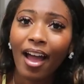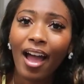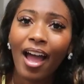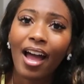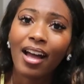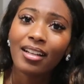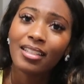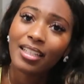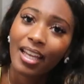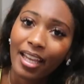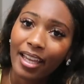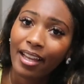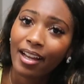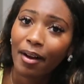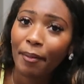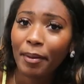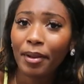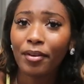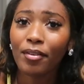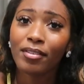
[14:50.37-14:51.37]
How dare you
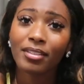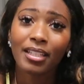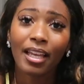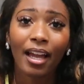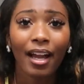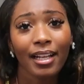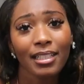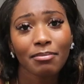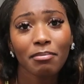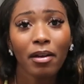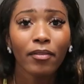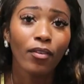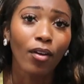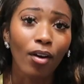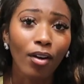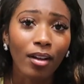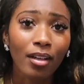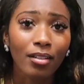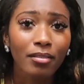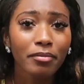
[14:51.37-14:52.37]
come and not say hi to my
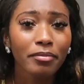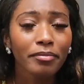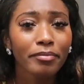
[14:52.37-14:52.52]
vlog?